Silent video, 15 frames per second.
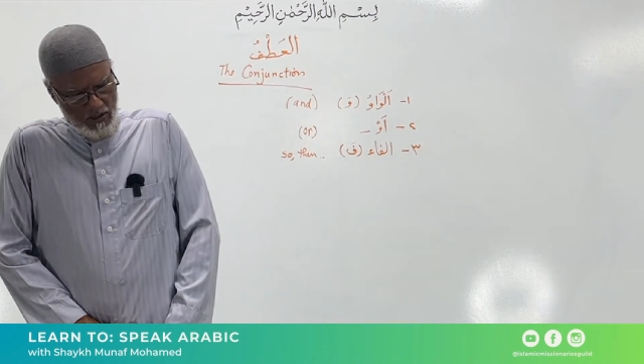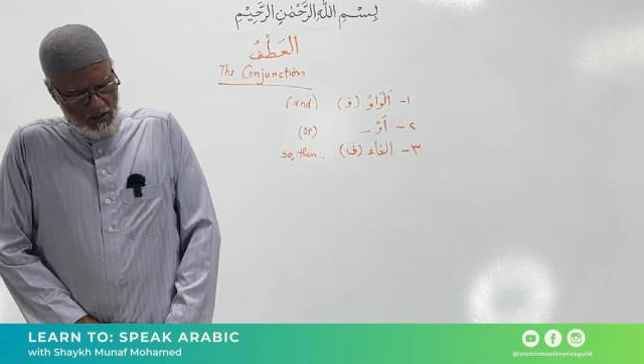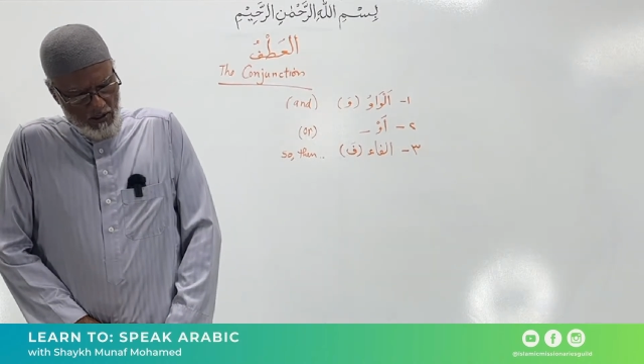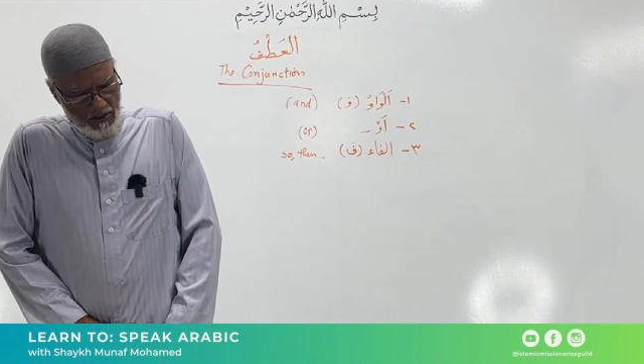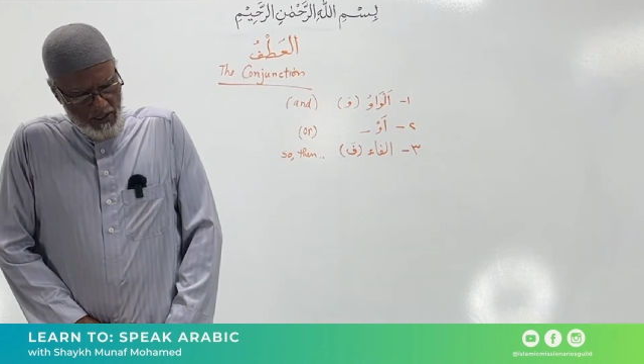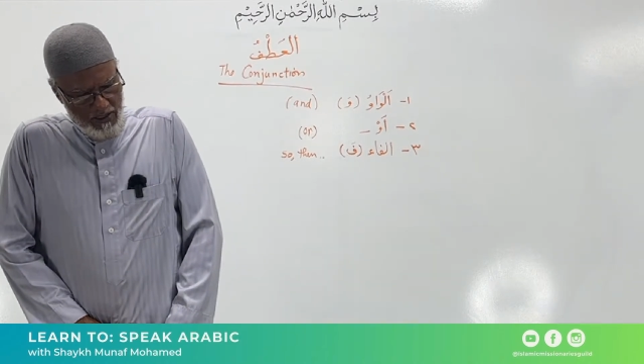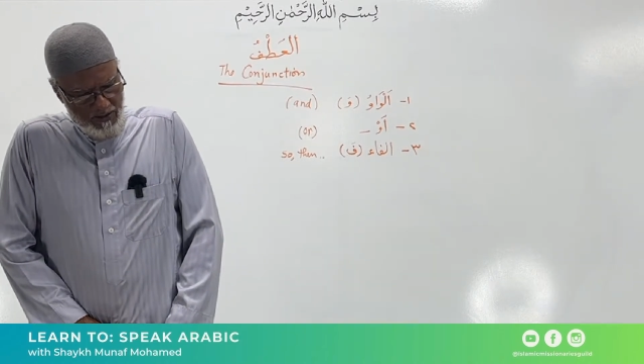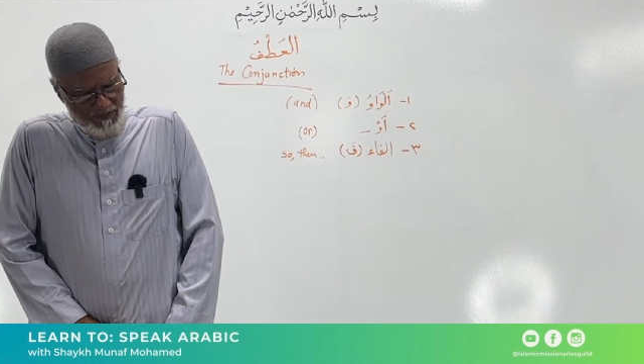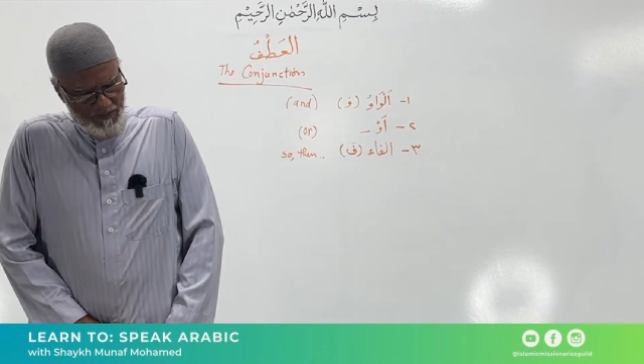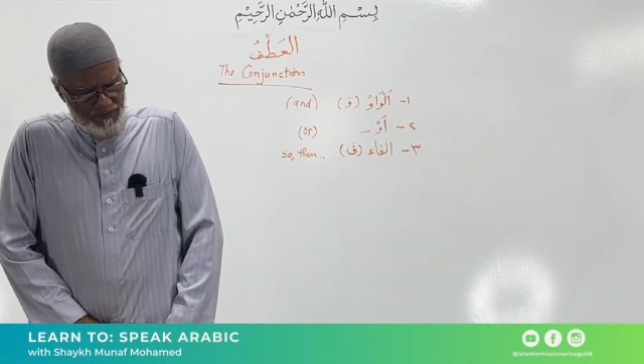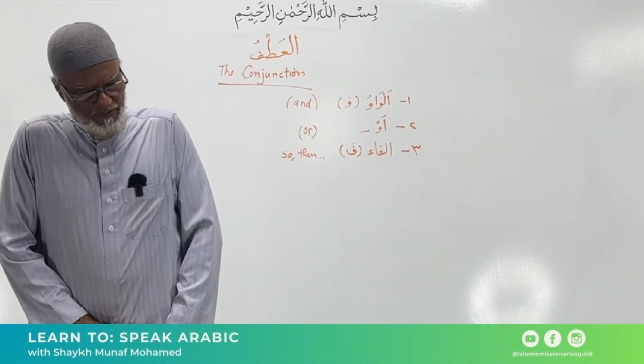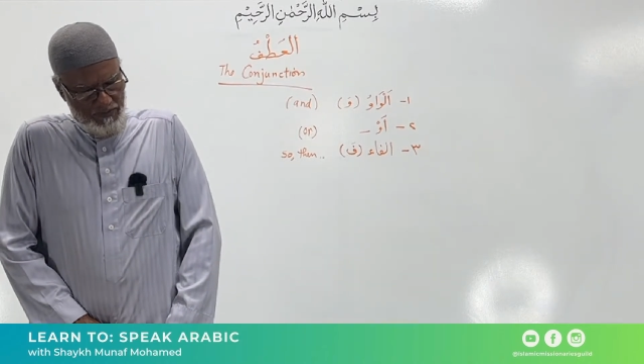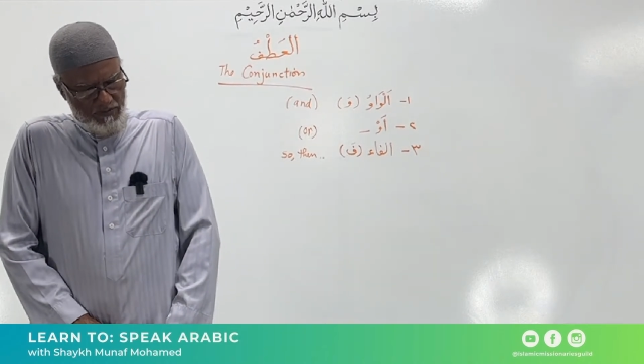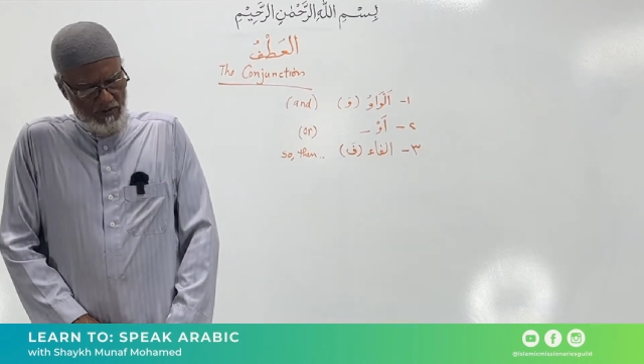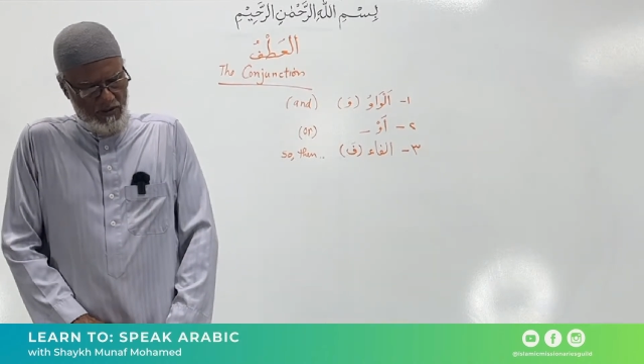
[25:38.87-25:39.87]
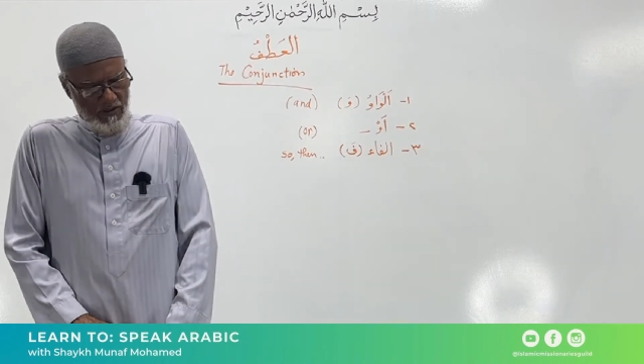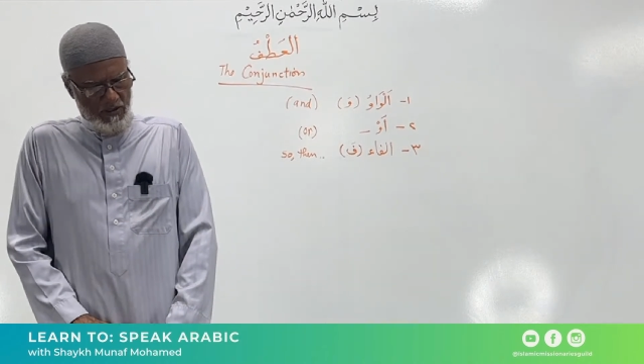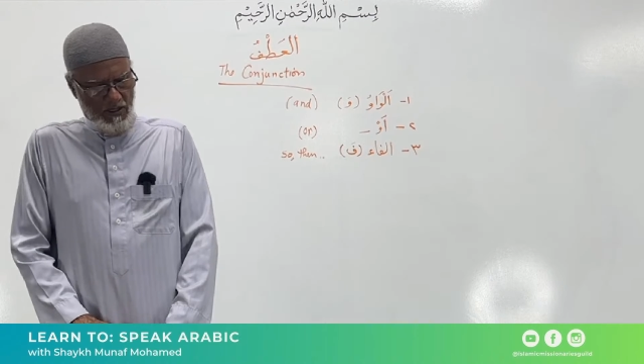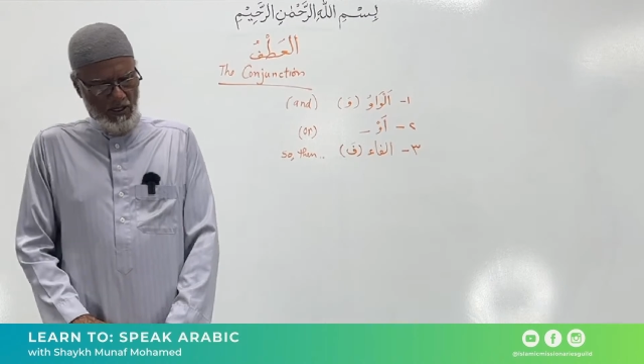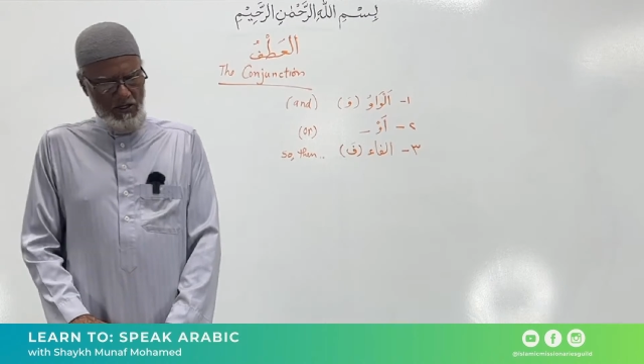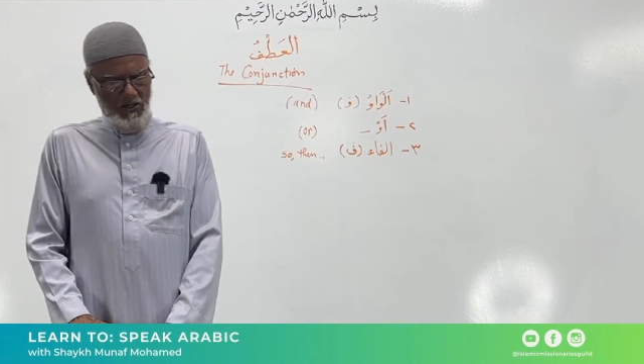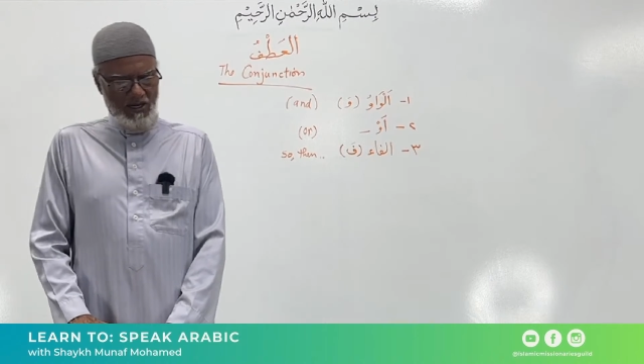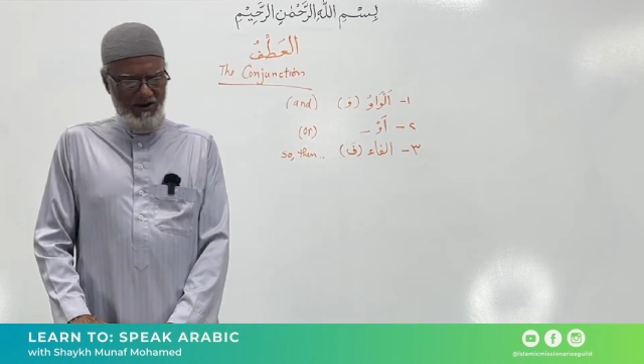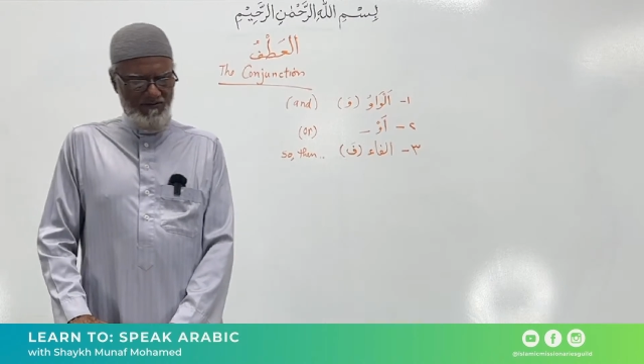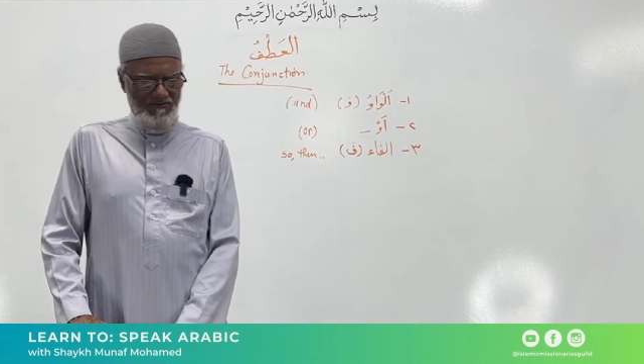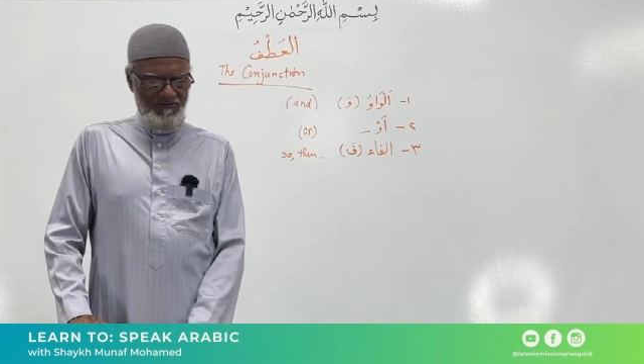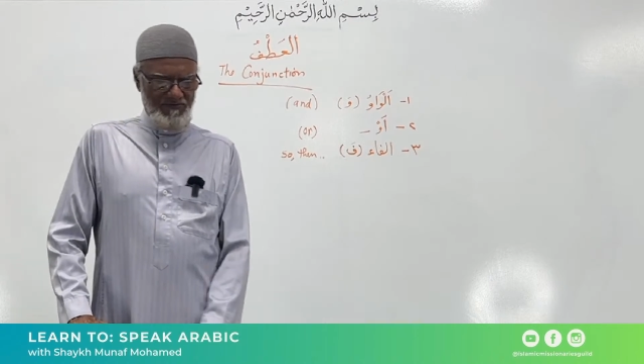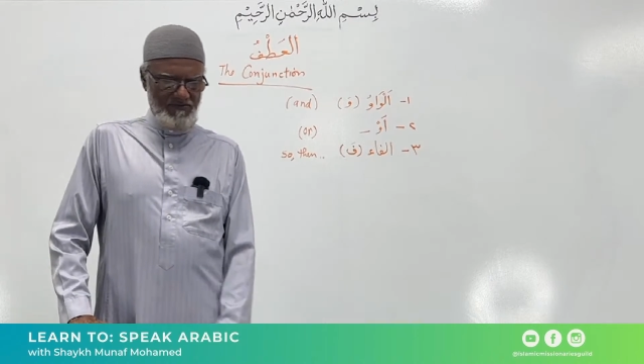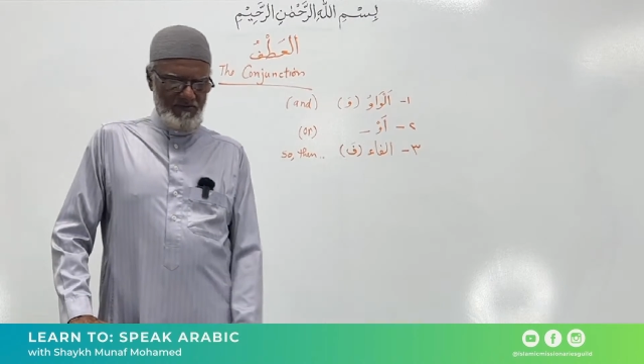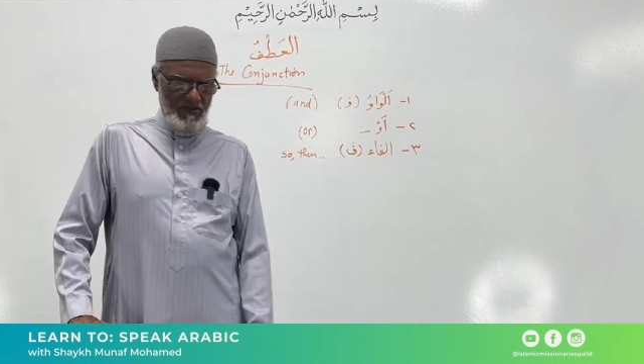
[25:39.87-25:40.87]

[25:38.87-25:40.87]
All right? And you have